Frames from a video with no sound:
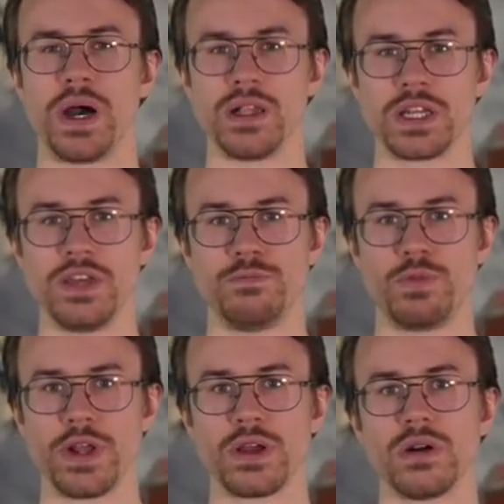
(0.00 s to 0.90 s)
pilot
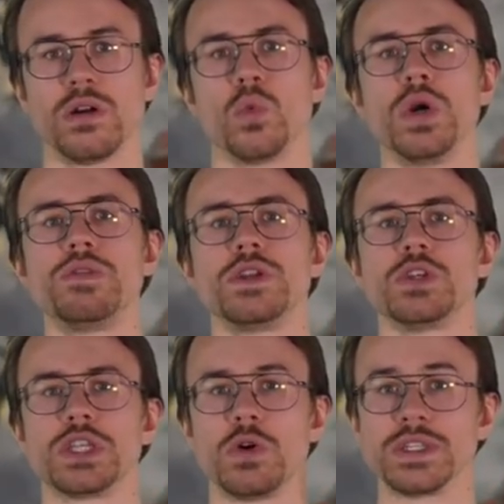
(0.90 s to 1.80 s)
Giftbringer, we
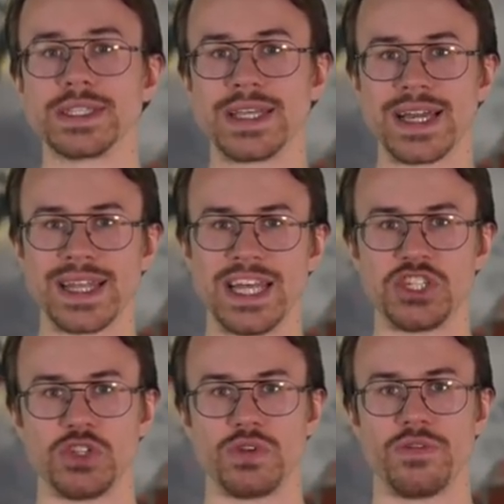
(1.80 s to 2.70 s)
introduce our second
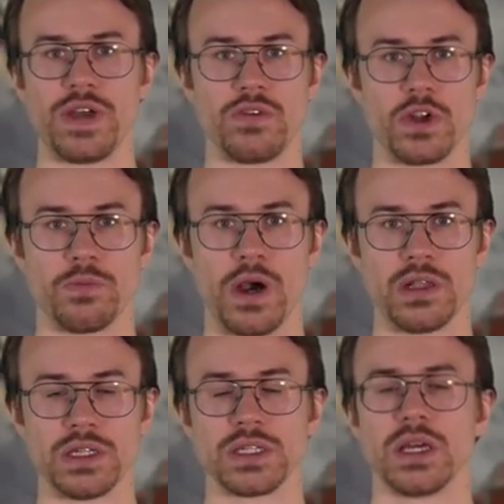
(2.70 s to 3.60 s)
legendary Fenrir
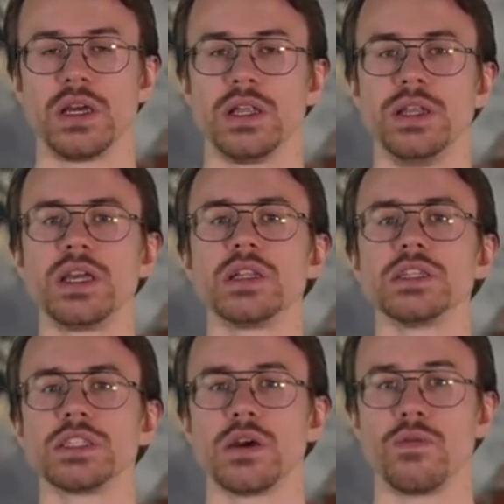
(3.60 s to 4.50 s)
pilot,
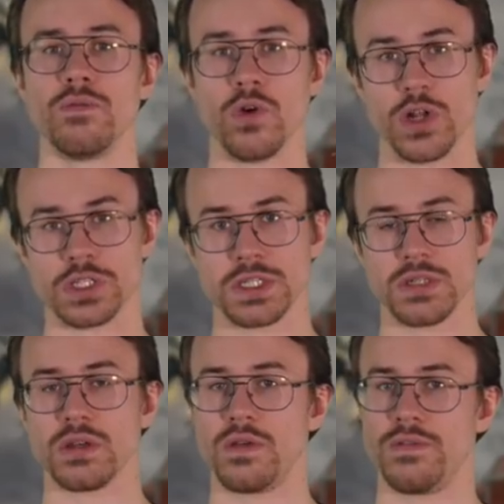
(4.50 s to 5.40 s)
Nicolas
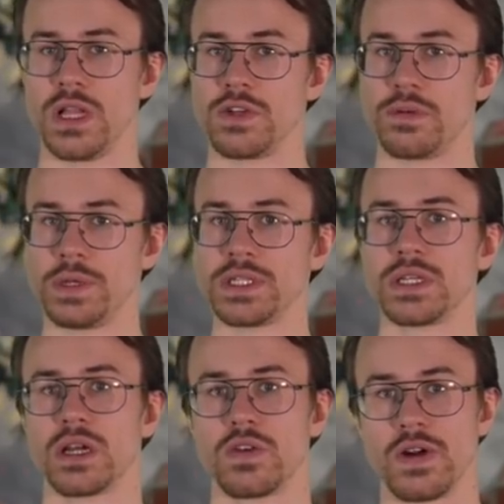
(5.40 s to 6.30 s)
Wodanson, philanthropist,
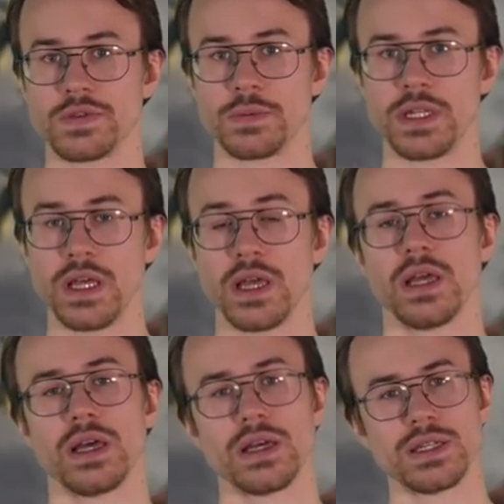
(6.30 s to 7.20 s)
craftsman,
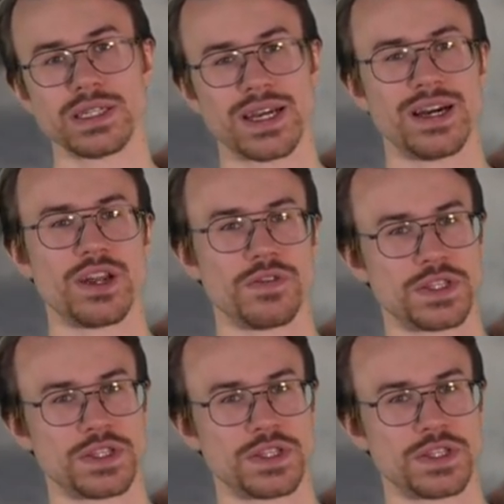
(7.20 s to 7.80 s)
and a kind of a